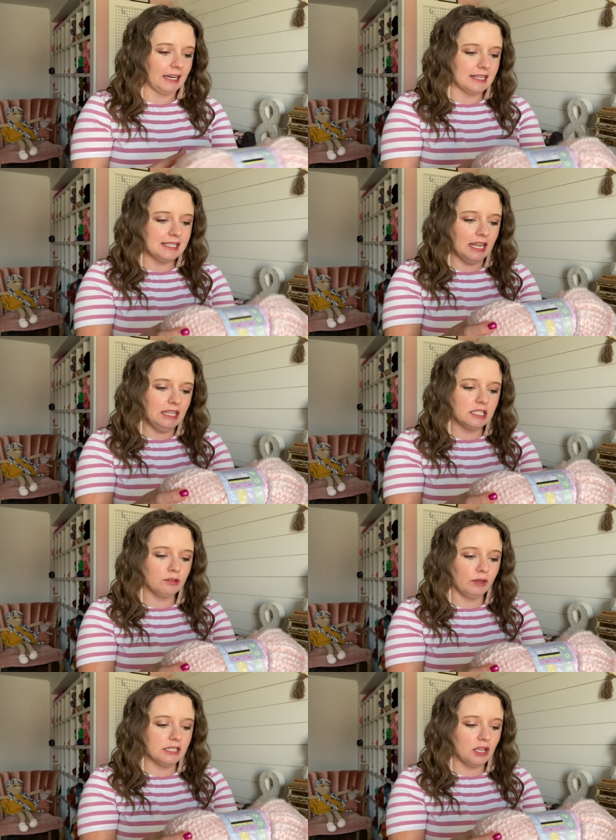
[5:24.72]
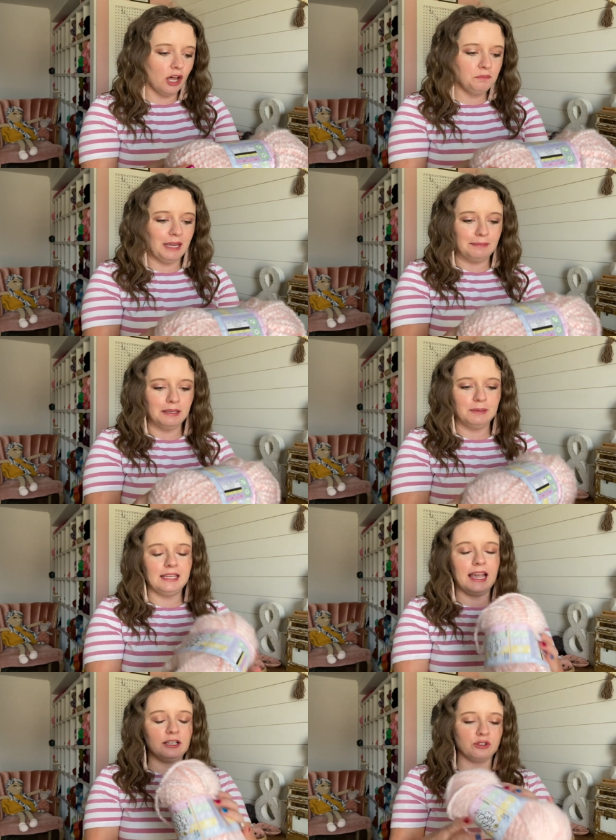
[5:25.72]
I said, this one is called Baby Bee
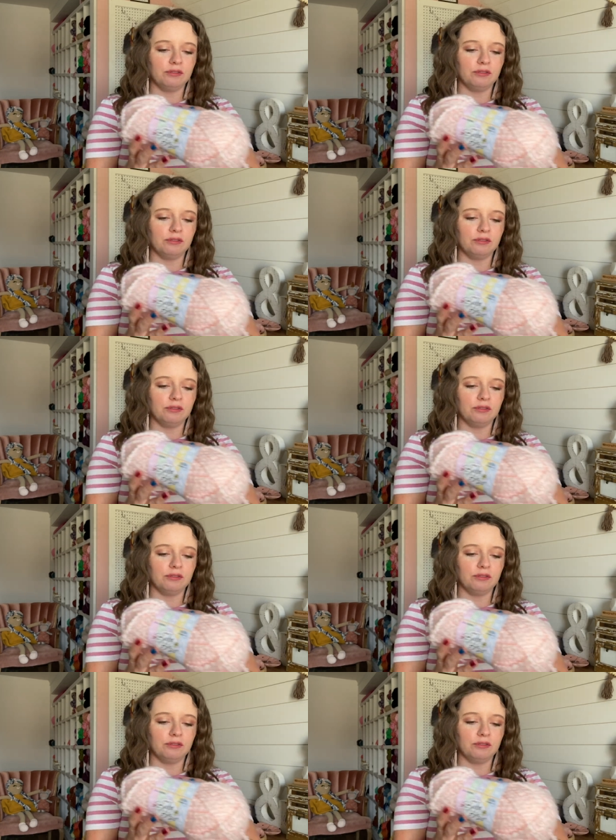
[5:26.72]
Angel